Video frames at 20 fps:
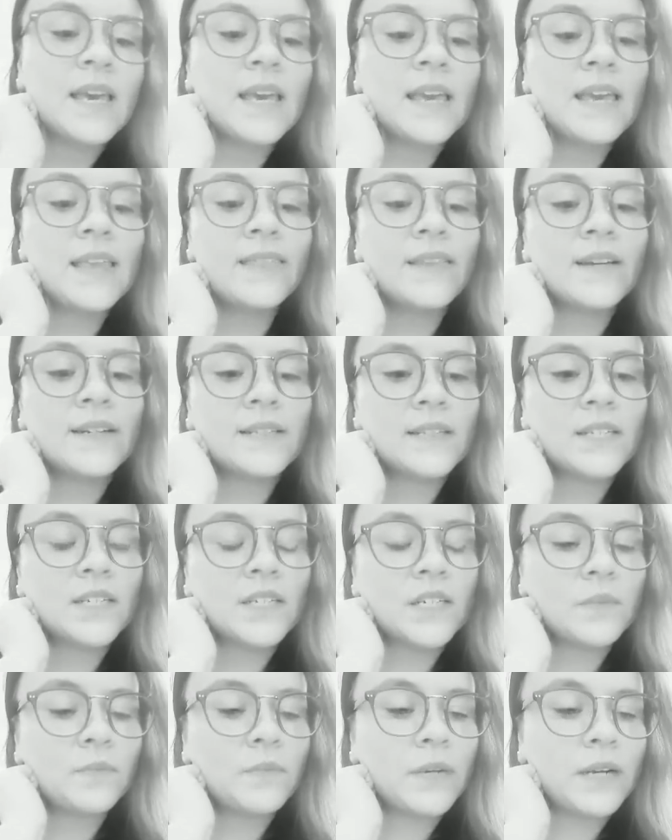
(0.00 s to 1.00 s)

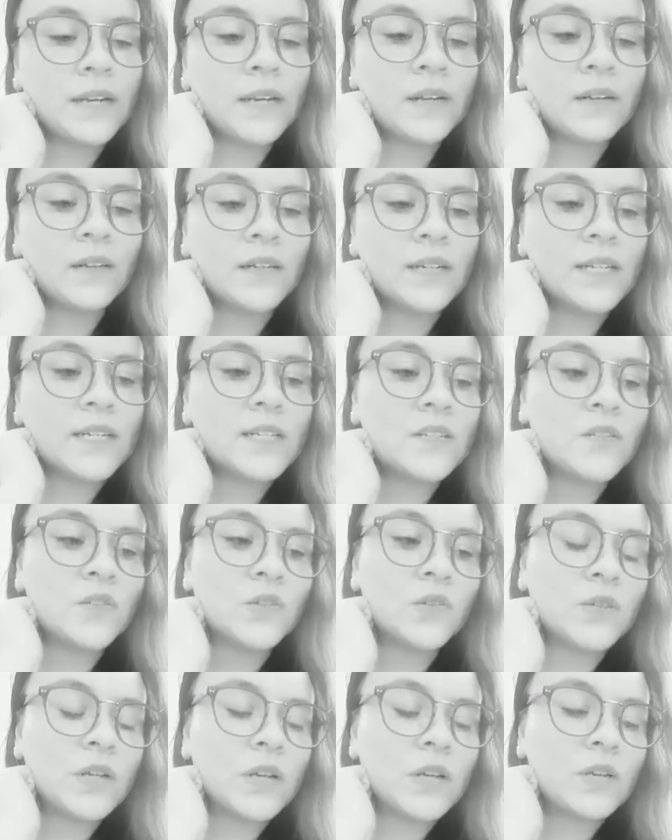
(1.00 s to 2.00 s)
interstitial panniculitis due
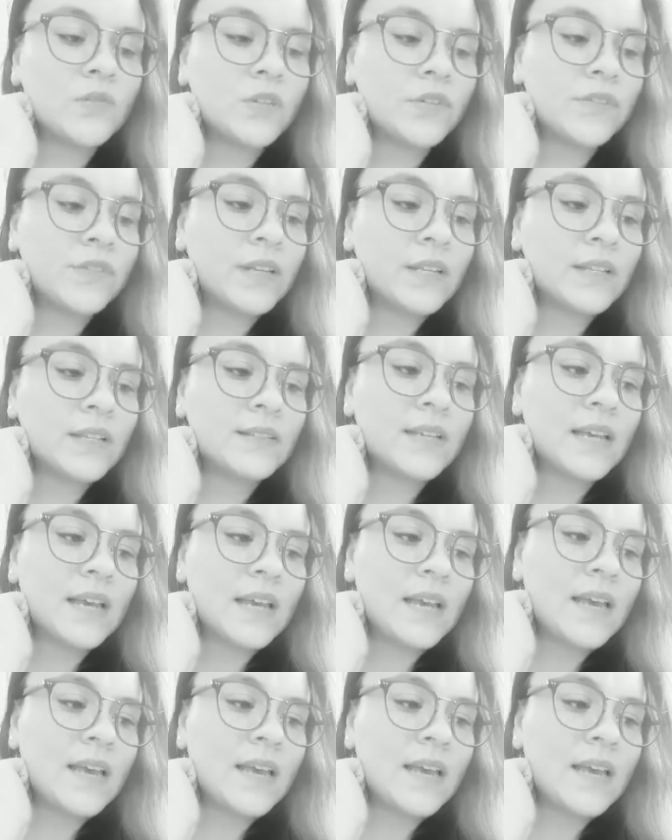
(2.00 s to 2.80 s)
to neutrophils,